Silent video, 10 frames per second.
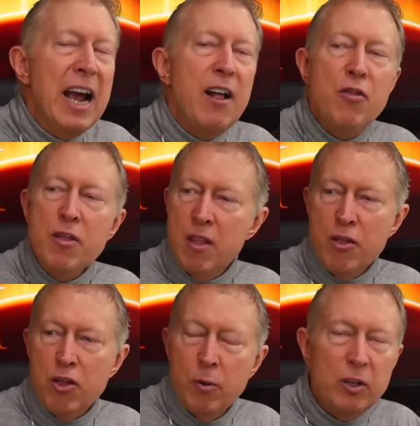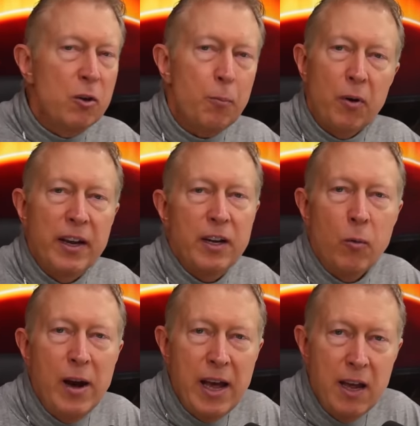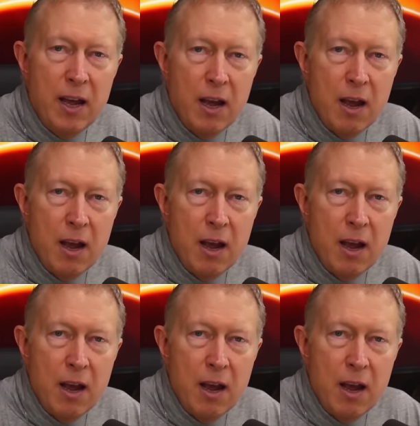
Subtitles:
and there is no praying it away.